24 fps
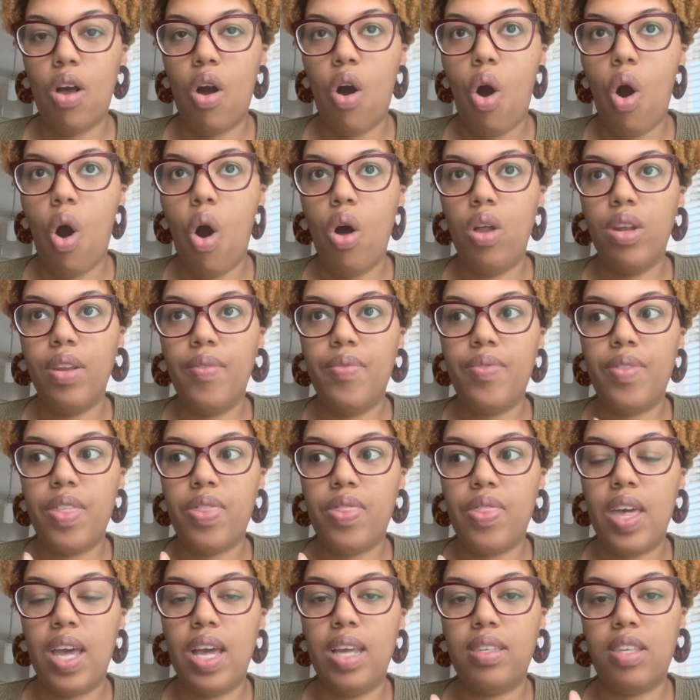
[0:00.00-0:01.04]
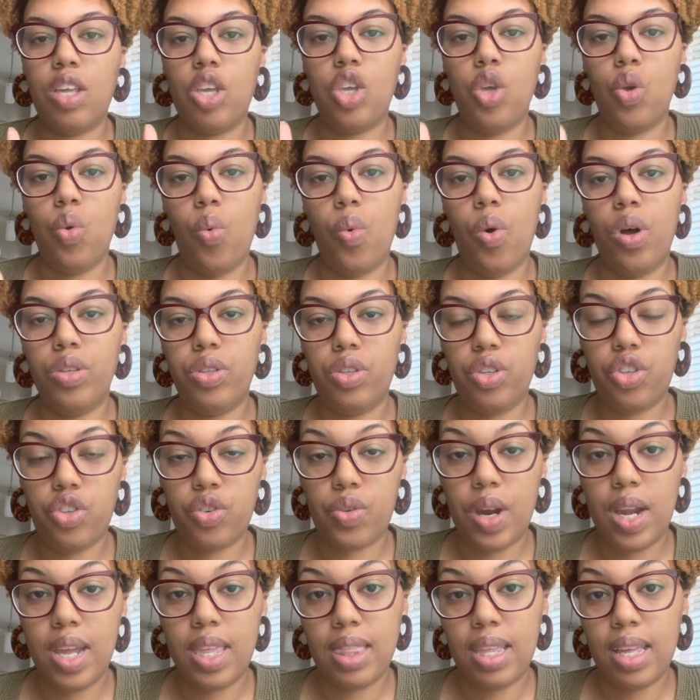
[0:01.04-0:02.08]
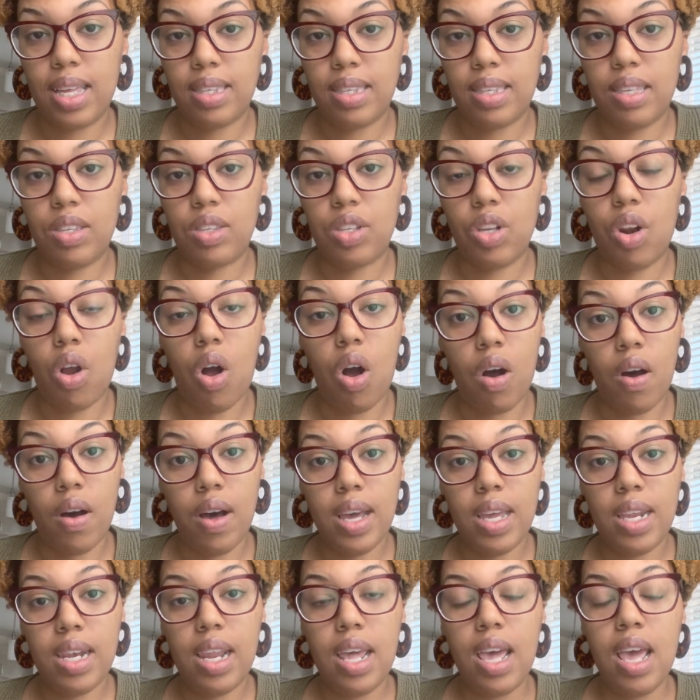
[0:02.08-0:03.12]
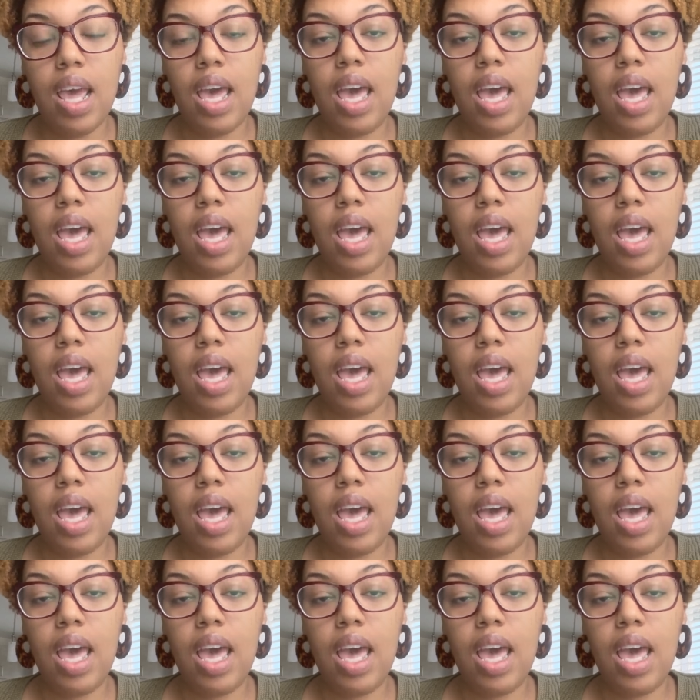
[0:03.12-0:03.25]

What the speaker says: all of the things that you want to train the assistant on